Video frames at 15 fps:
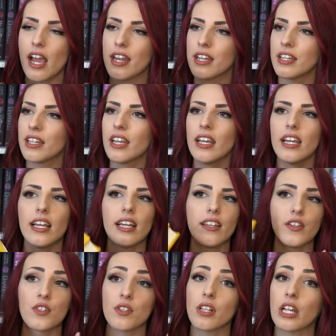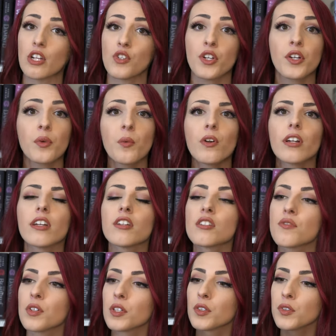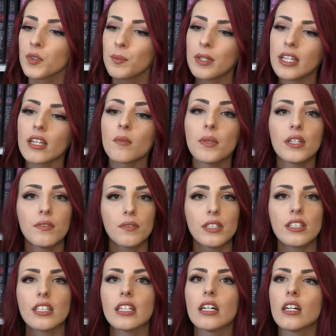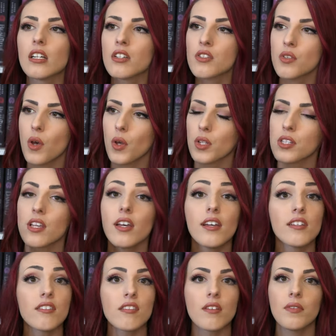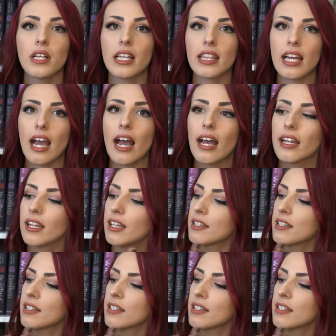And there's a lot of trigger warnings for grooming, pedophilia, assault, stuff like that.